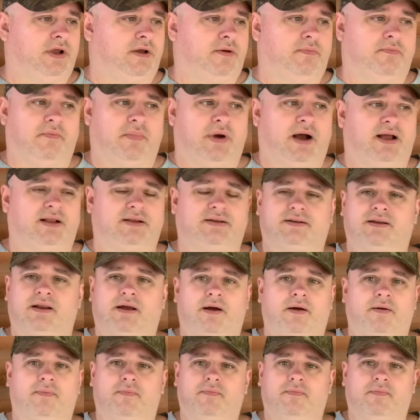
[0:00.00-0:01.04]
mine might
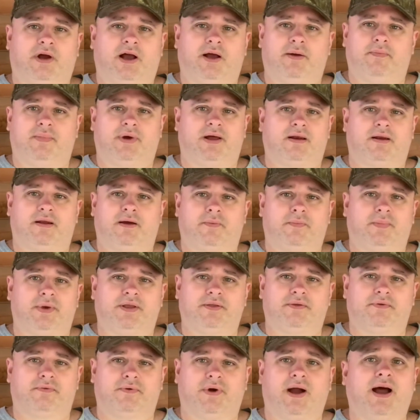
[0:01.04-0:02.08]
not be
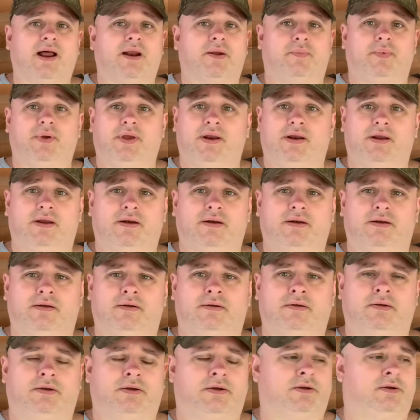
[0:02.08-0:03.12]
the right opinion,
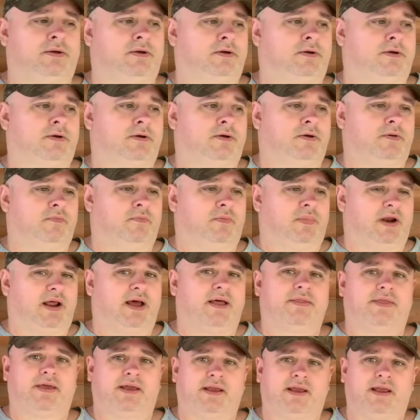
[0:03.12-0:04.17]
but I
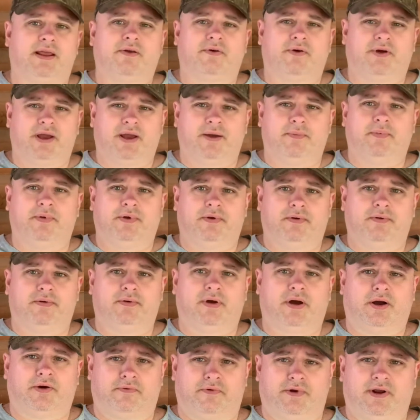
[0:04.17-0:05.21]
think it'll help you.
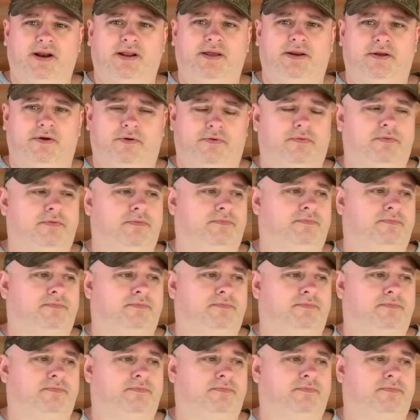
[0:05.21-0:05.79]
I really do.